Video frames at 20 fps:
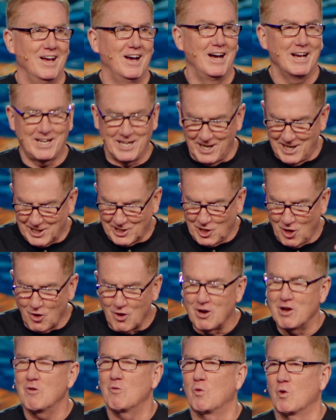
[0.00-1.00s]
I got a
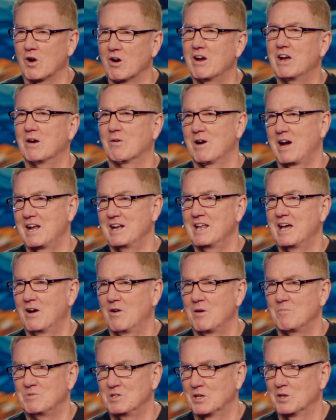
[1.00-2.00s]
current worry right
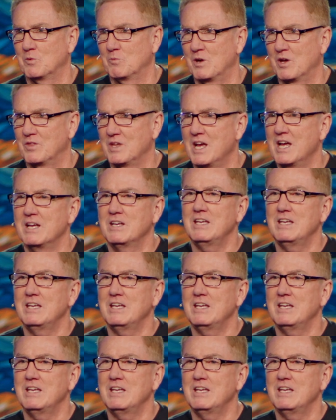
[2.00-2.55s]
now I'm dealing with.